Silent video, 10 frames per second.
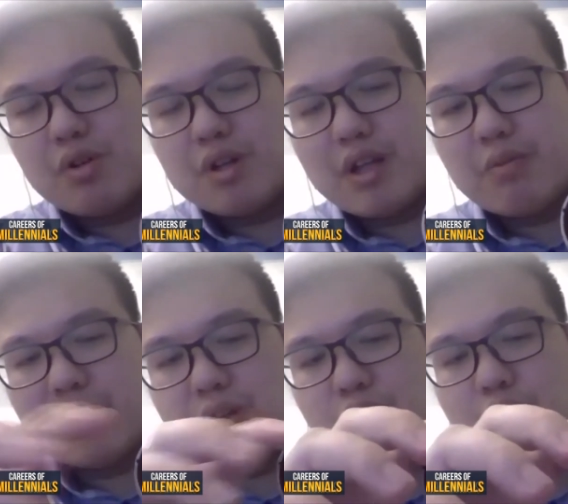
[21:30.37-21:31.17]

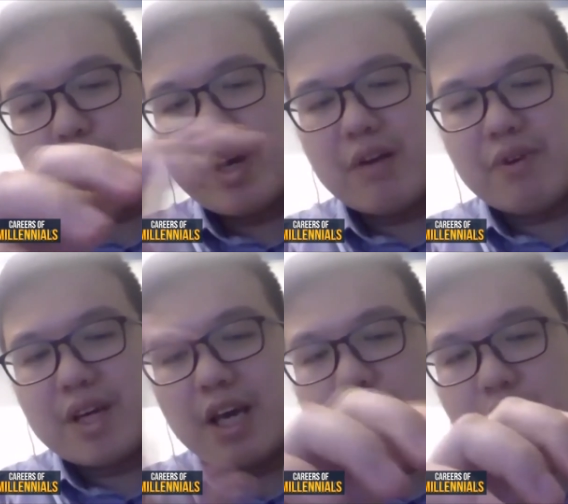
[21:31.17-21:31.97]
You will have a
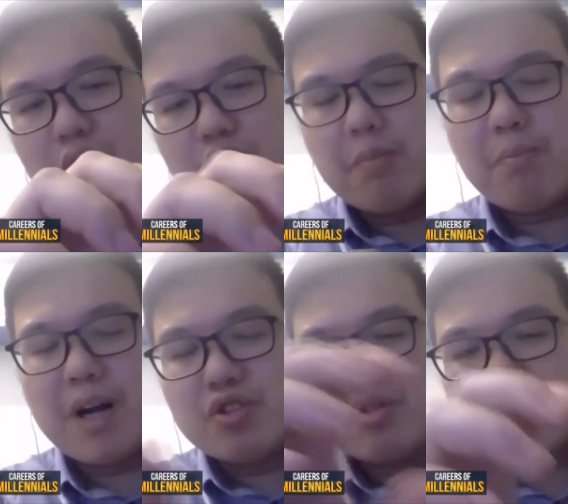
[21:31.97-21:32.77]

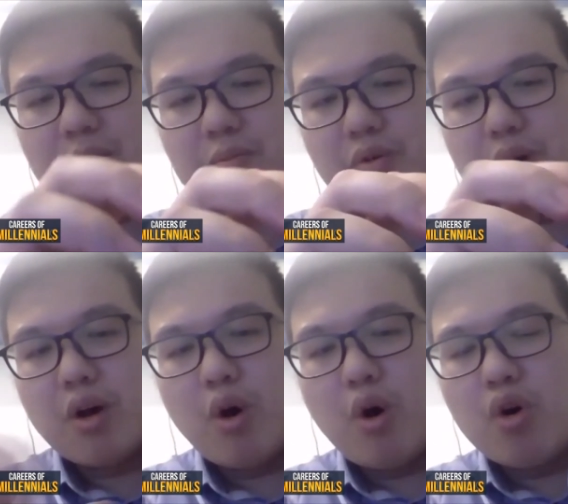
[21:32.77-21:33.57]
bunch of cable
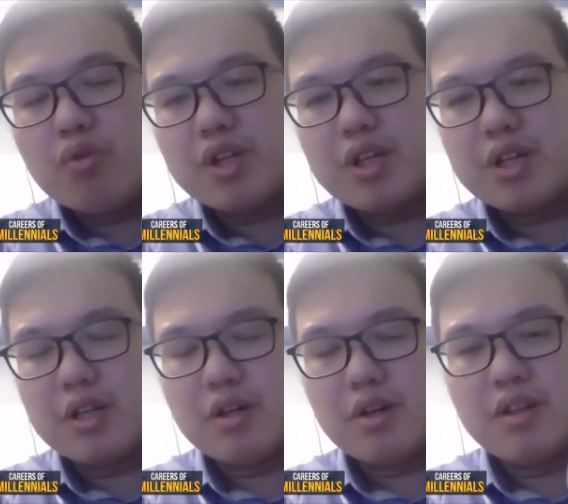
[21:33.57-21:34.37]
where all
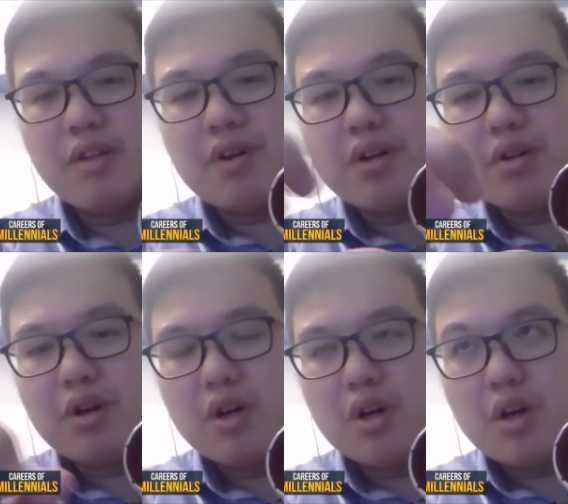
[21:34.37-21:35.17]
the different
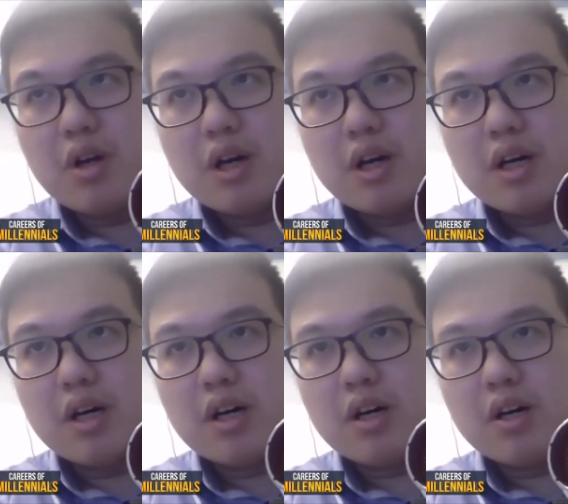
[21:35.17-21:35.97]

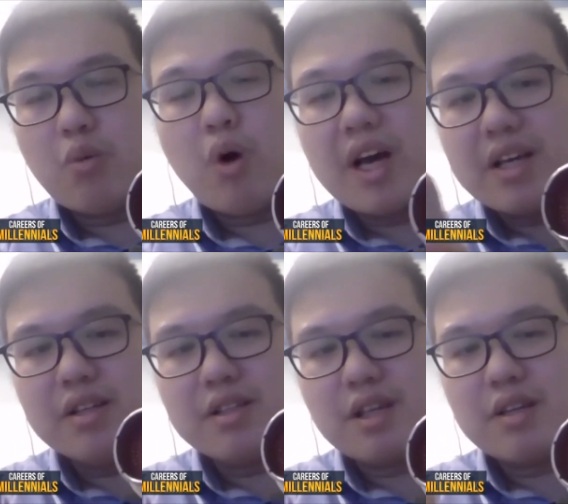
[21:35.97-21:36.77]

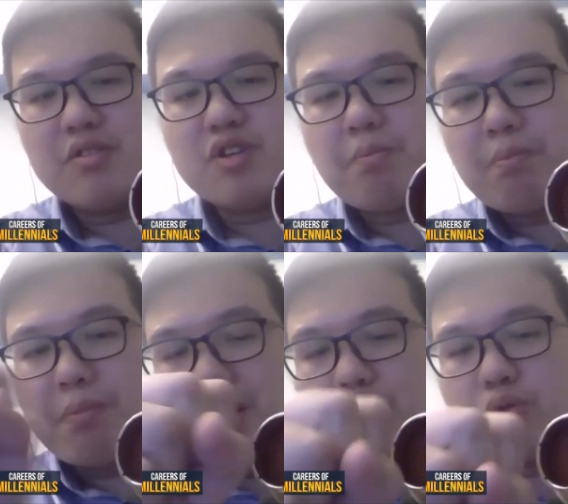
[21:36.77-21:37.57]
wires actually
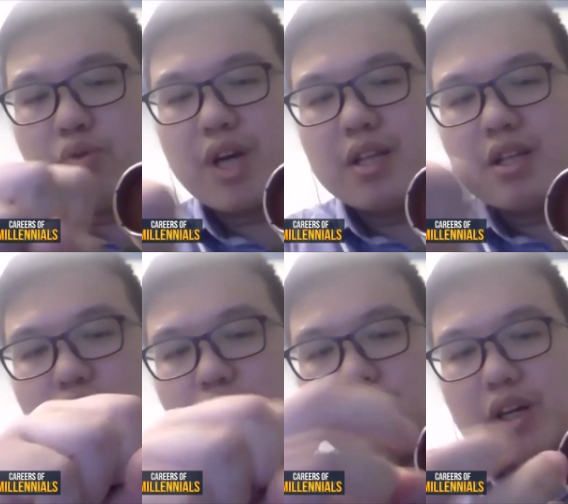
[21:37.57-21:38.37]
bundled together
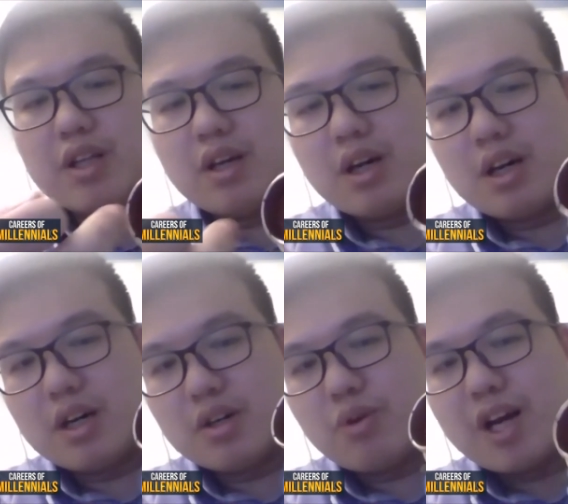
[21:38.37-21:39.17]
to
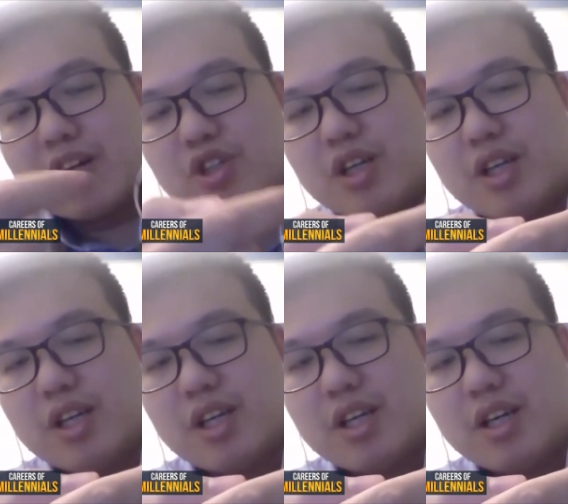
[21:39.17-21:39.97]

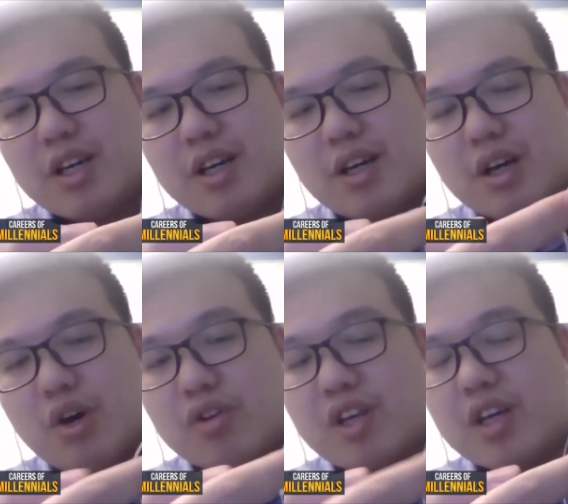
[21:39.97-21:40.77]
actually
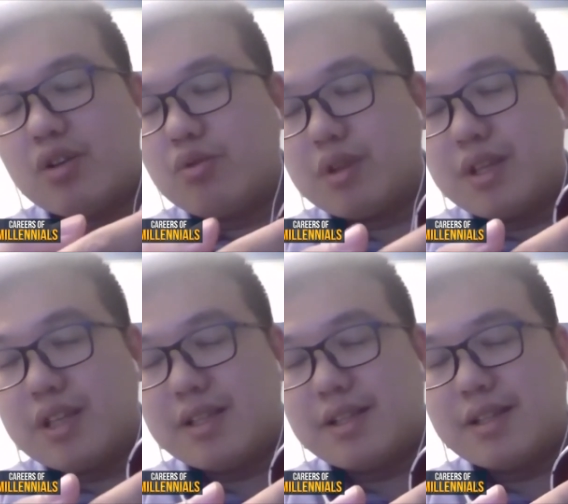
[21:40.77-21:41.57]
connect into
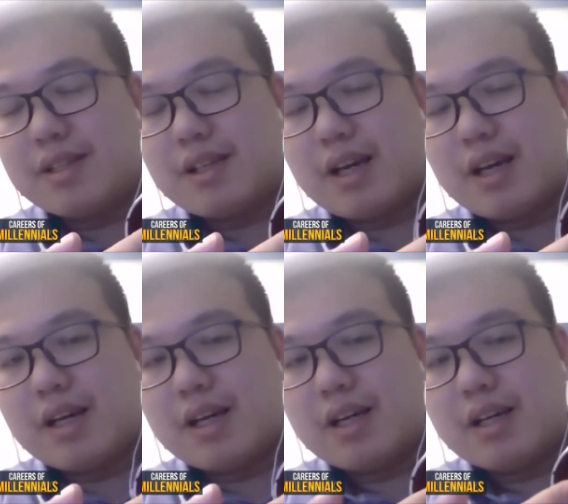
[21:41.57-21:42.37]
this
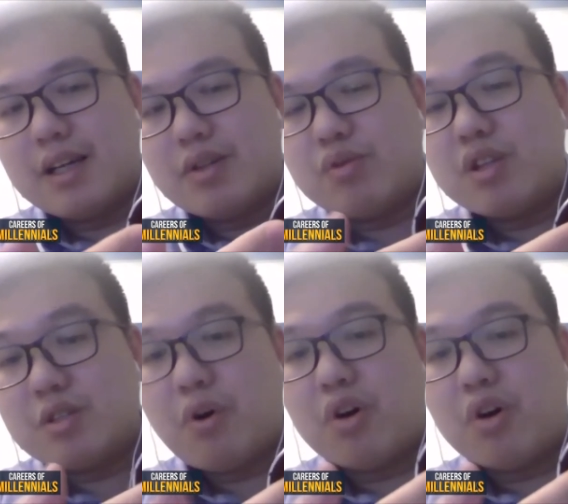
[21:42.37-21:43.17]

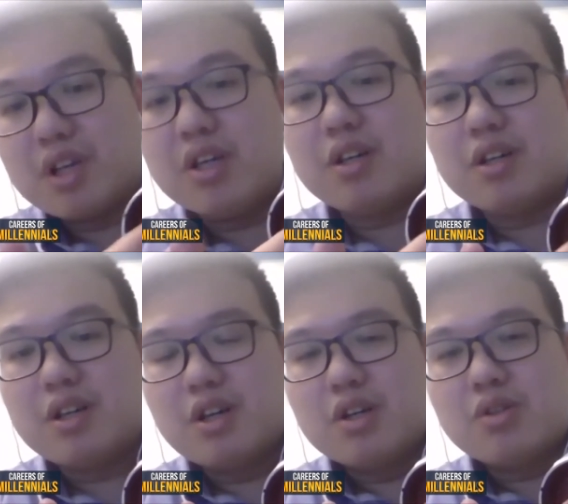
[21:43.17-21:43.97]
port here.
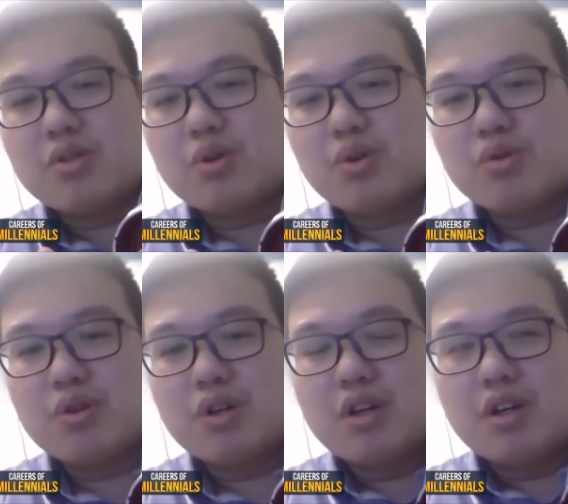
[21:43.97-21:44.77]
So,
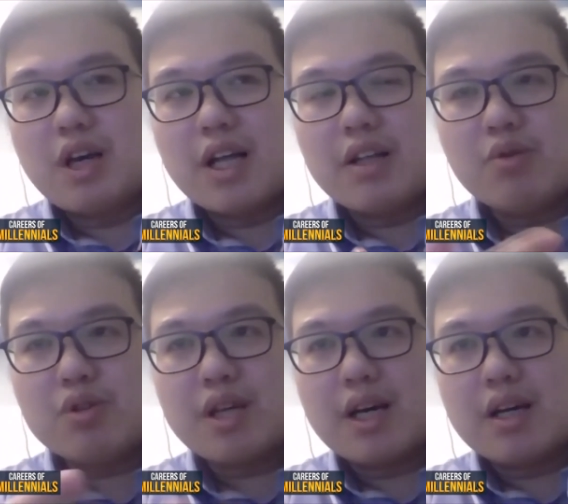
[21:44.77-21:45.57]
and those
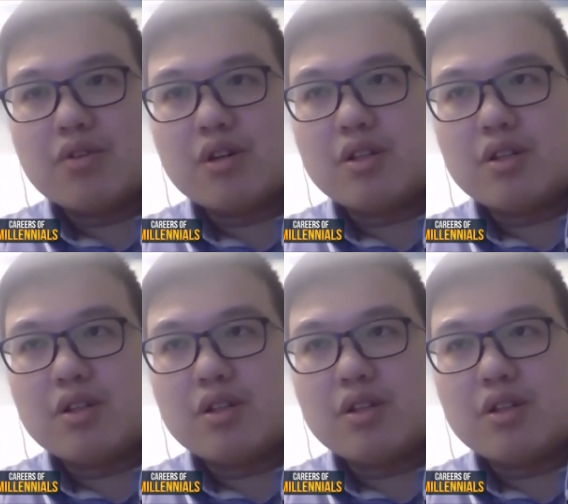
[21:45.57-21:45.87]
are not